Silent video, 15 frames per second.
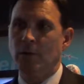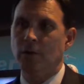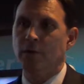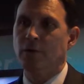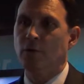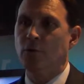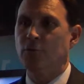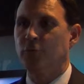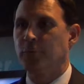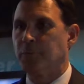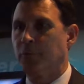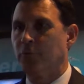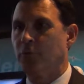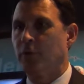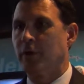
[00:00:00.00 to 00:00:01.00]
Our goal for
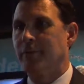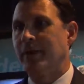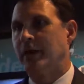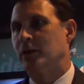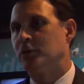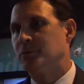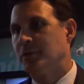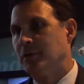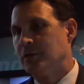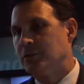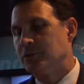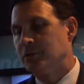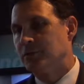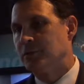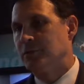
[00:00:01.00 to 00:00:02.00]
portfolio management is
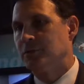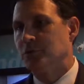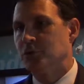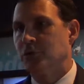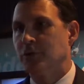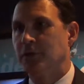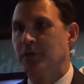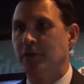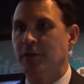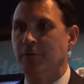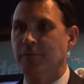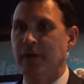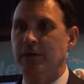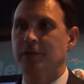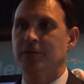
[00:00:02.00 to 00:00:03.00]
to ensure the
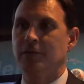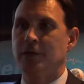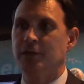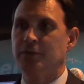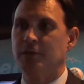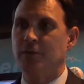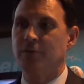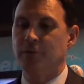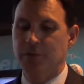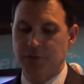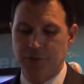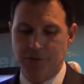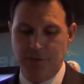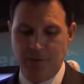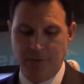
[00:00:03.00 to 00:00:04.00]
effectiveness and
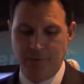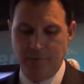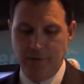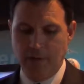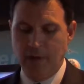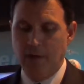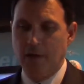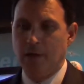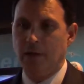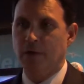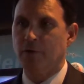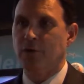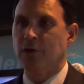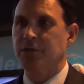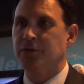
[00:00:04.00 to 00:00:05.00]
efficiency of
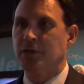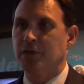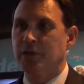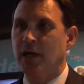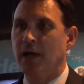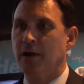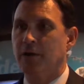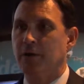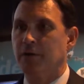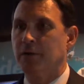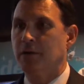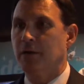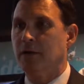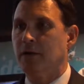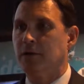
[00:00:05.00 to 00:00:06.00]
across the
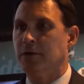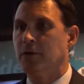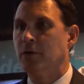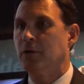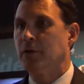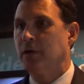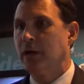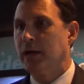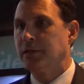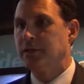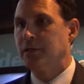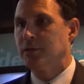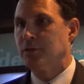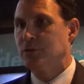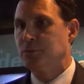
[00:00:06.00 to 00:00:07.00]
entire Jknoaa
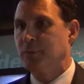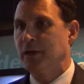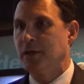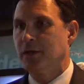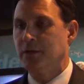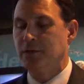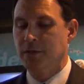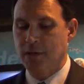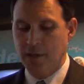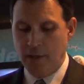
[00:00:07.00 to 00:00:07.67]
IT spend.